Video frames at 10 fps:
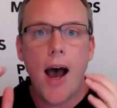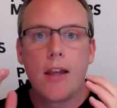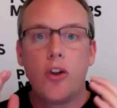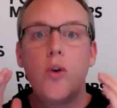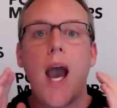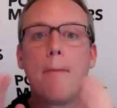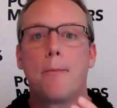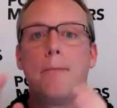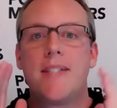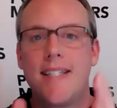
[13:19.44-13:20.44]
you got
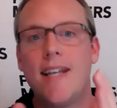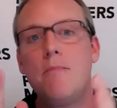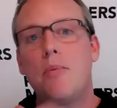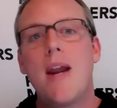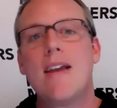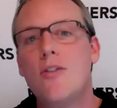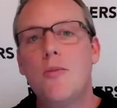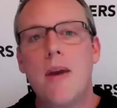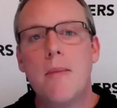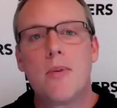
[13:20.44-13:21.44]
10 brand new
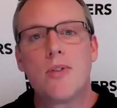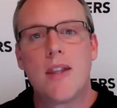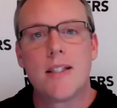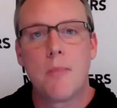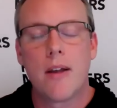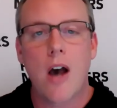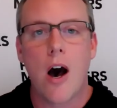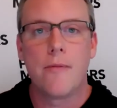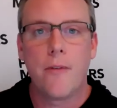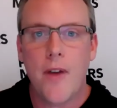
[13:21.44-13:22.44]
members this month
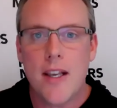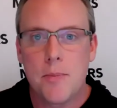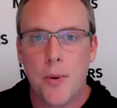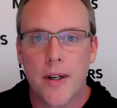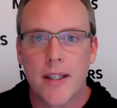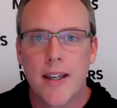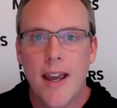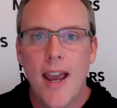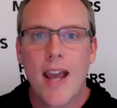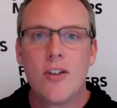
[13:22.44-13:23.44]
off of Facebook,
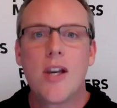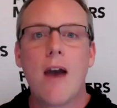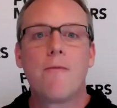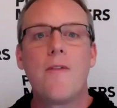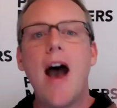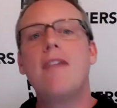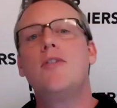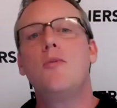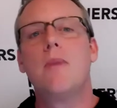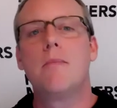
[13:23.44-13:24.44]
and you got 5
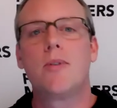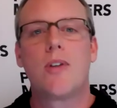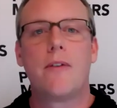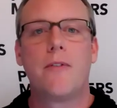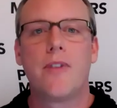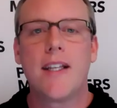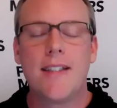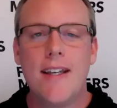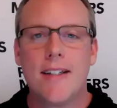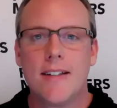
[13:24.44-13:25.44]
new members off of
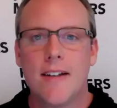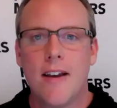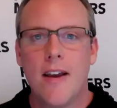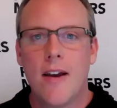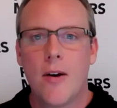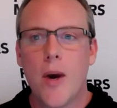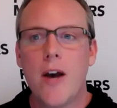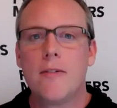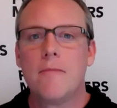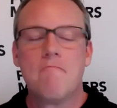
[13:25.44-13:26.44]
LinkedIn.
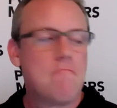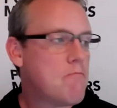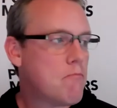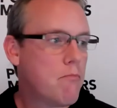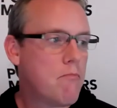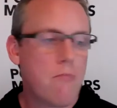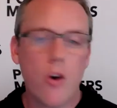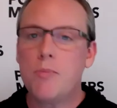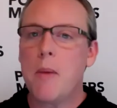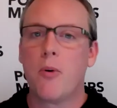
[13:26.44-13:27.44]
Well,
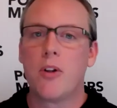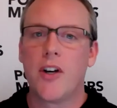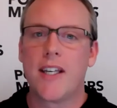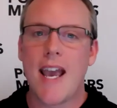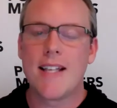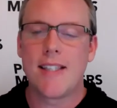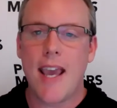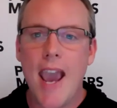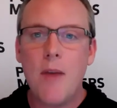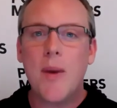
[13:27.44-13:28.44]
most people would look at that and say,
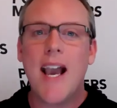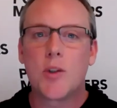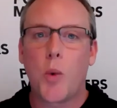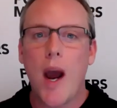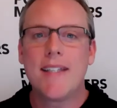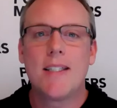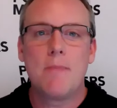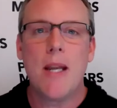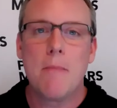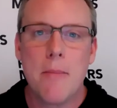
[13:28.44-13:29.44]
hey, we got twice as
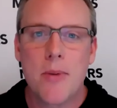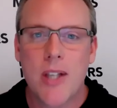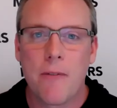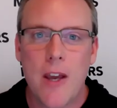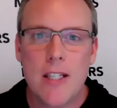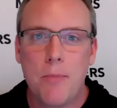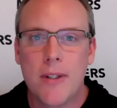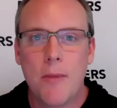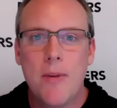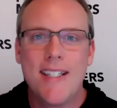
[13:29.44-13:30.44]
many members off Facebook
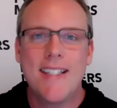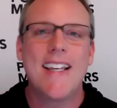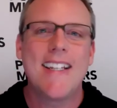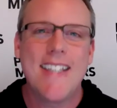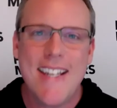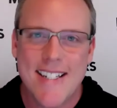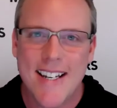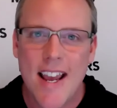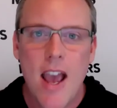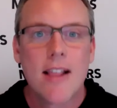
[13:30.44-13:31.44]
than we did LinkedIn.
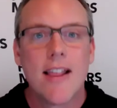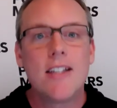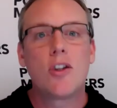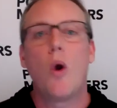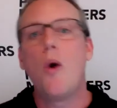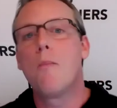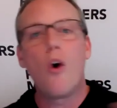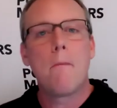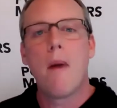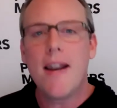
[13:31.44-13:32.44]
Let's throw more
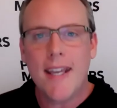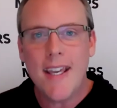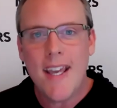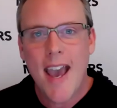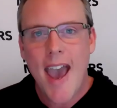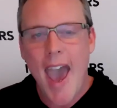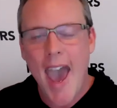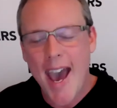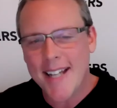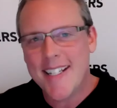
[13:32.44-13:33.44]
money
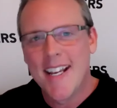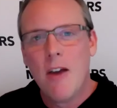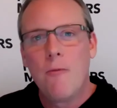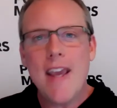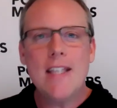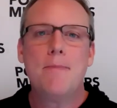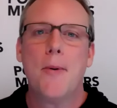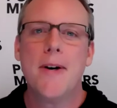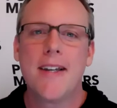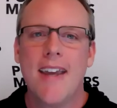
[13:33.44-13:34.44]
at
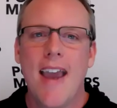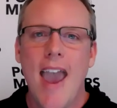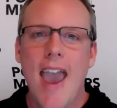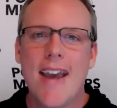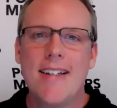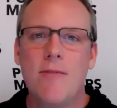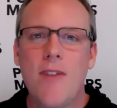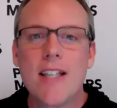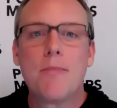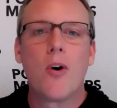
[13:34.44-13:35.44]
Facebook and
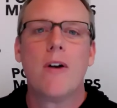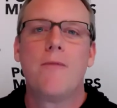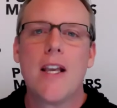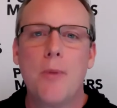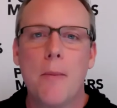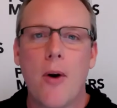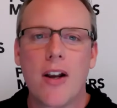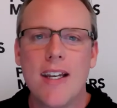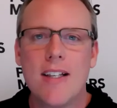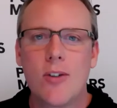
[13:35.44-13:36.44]
invest more in Facebook
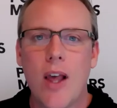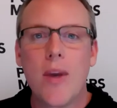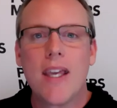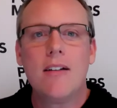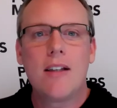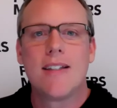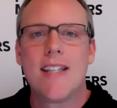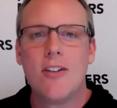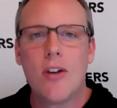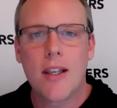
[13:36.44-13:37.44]
marketing so that we can
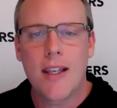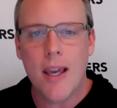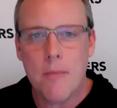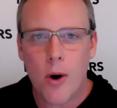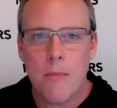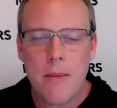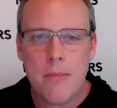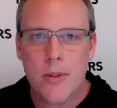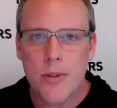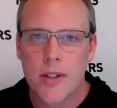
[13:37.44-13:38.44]
continue to get more
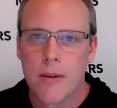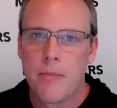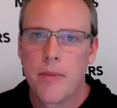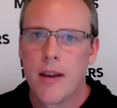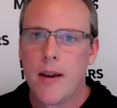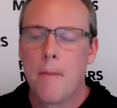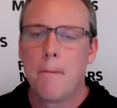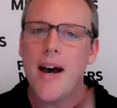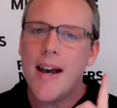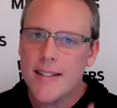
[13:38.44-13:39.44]
members.
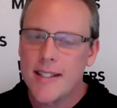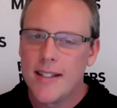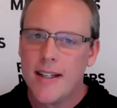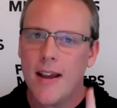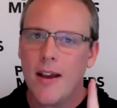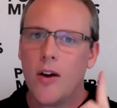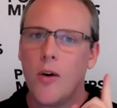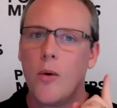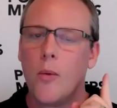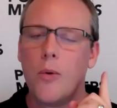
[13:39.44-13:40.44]
But
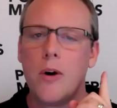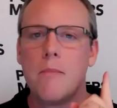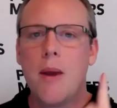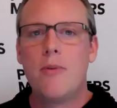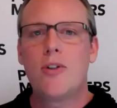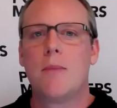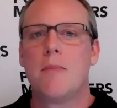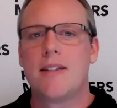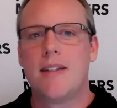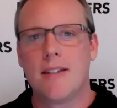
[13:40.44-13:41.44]
we're a membership
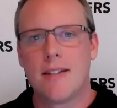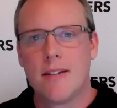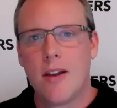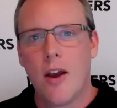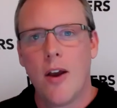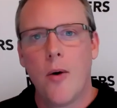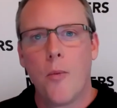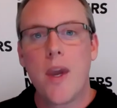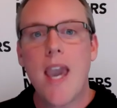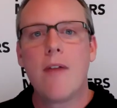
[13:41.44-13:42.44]
business.
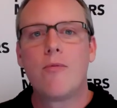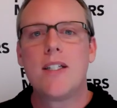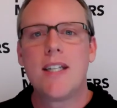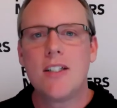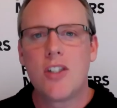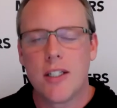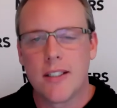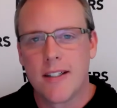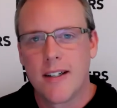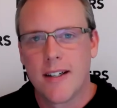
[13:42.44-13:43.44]
We have retention.
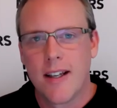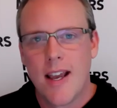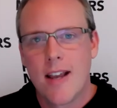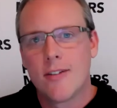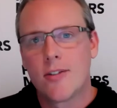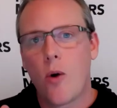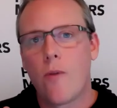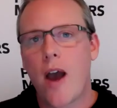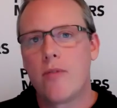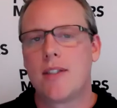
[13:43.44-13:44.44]
So if
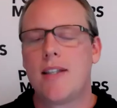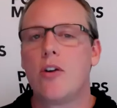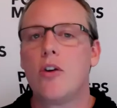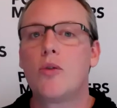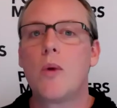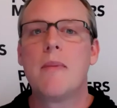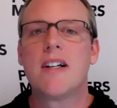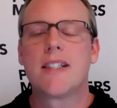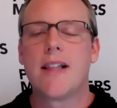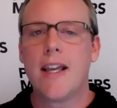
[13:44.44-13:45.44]
I was to tell you 3
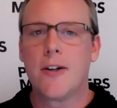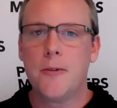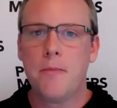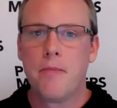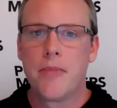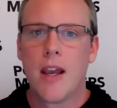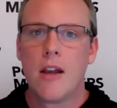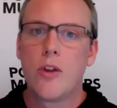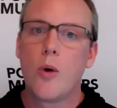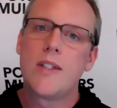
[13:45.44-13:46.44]
months later,
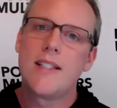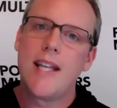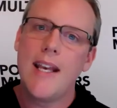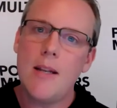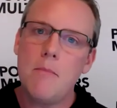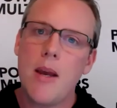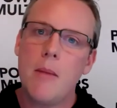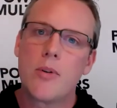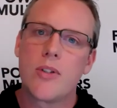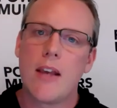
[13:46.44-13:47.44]
those 10
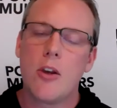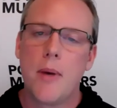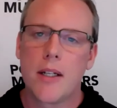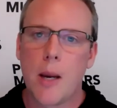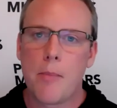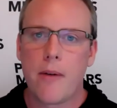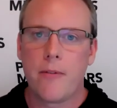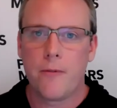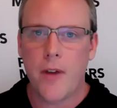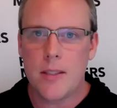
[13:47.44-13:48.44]
members that you picked up off
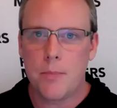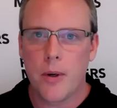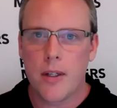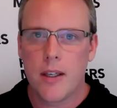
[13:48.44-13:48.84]
of Facebook